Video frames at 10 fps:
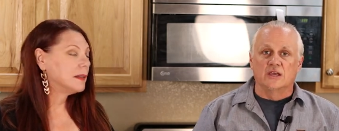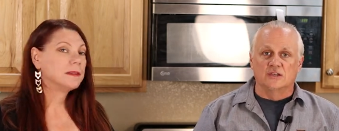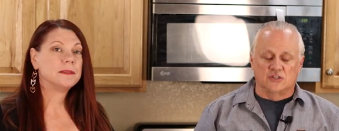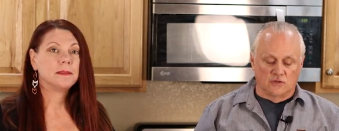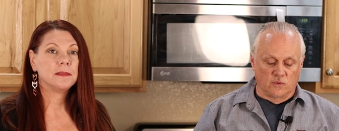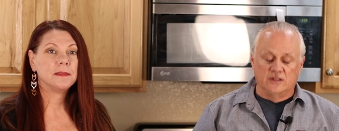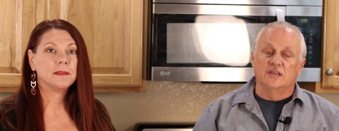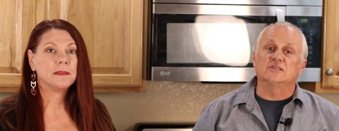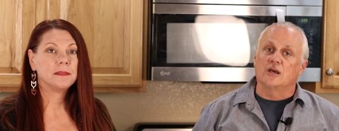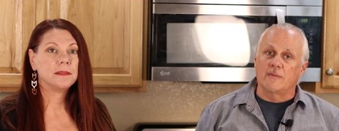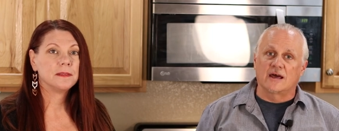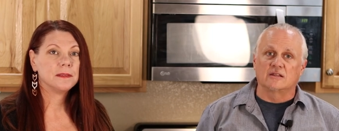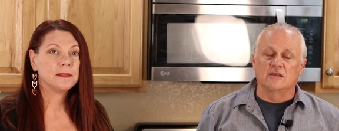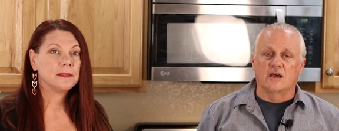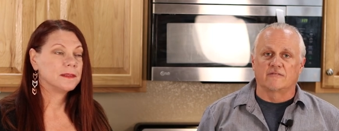Speaker 1: is when these come
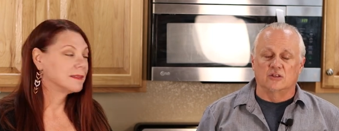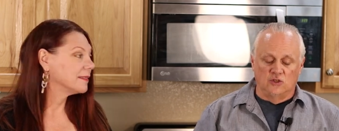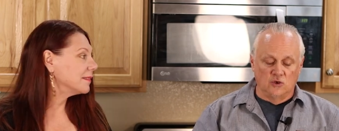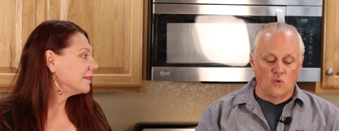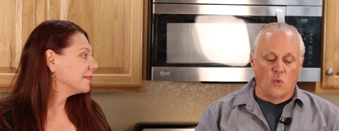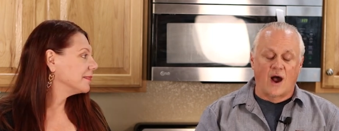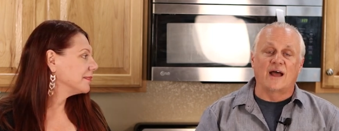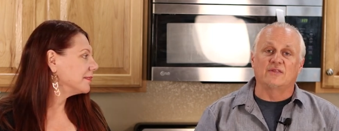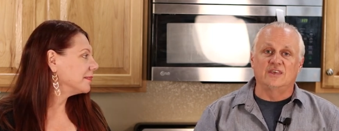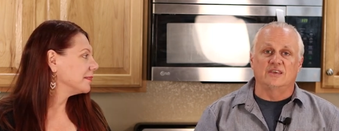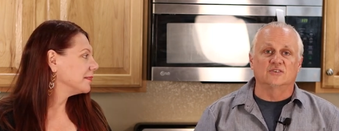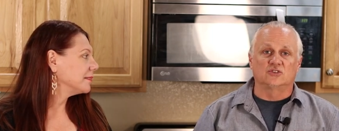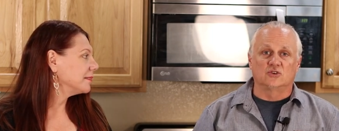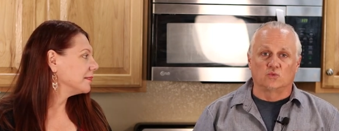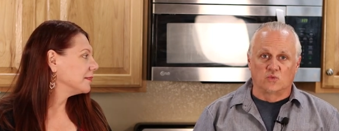out of the oven, you want
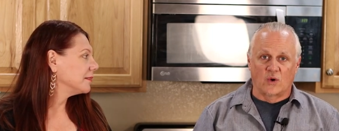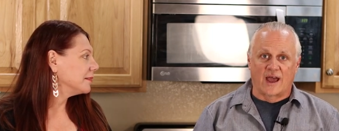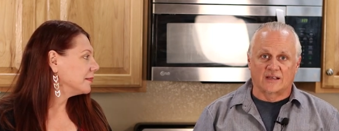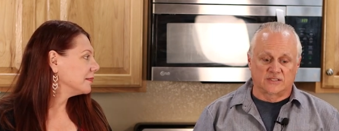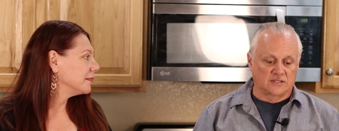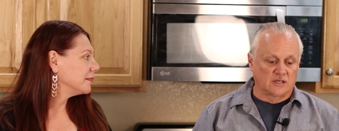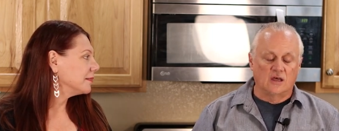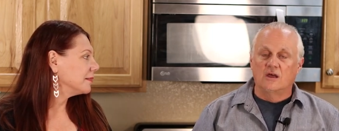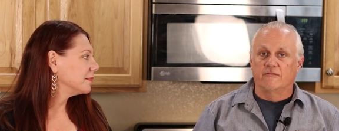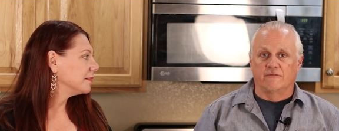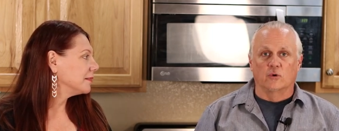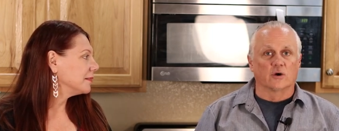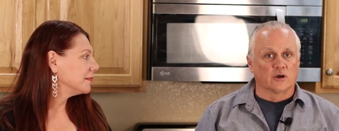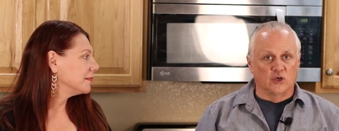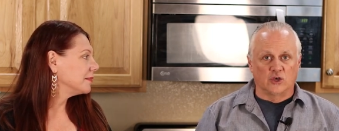these to rest
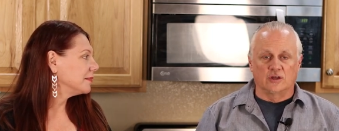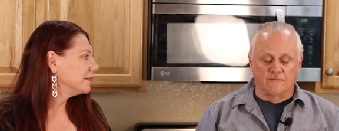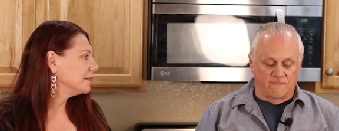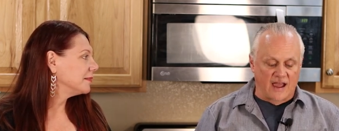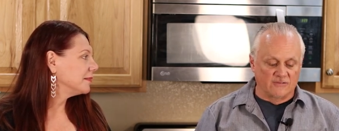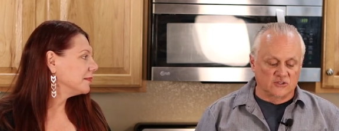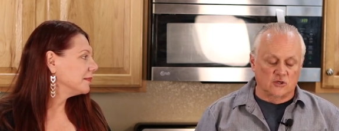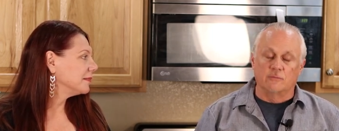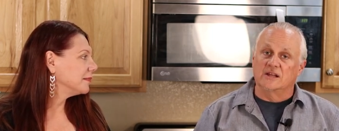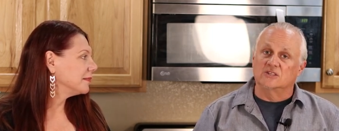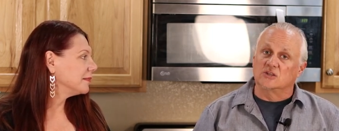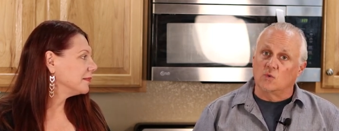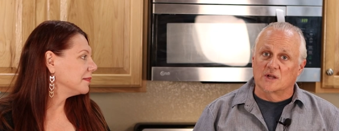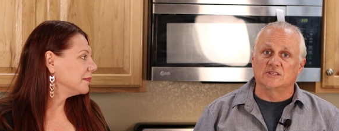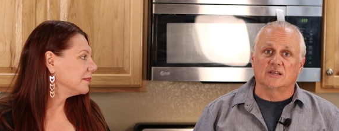for a good five or so minutes.
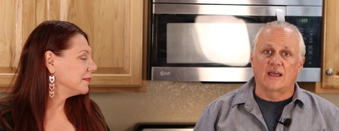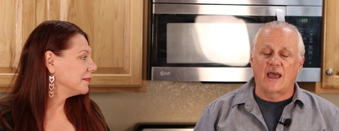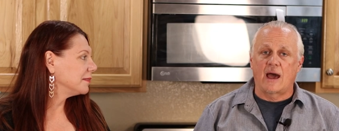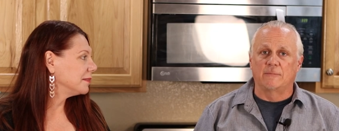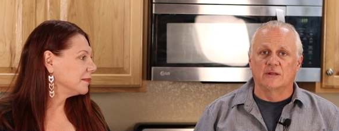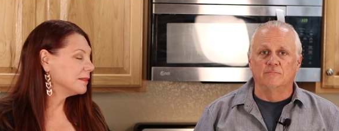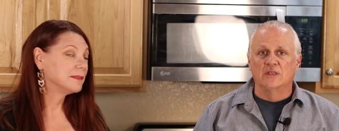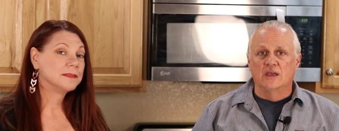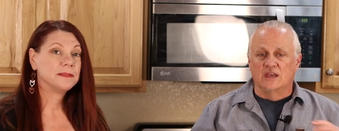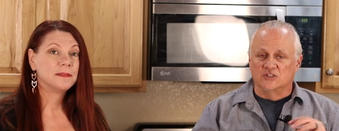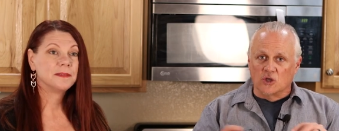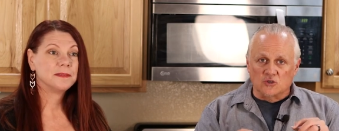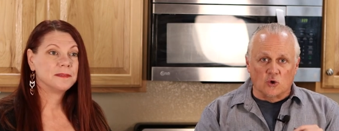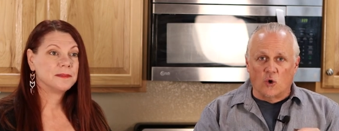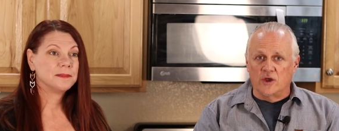And what's going to happen is those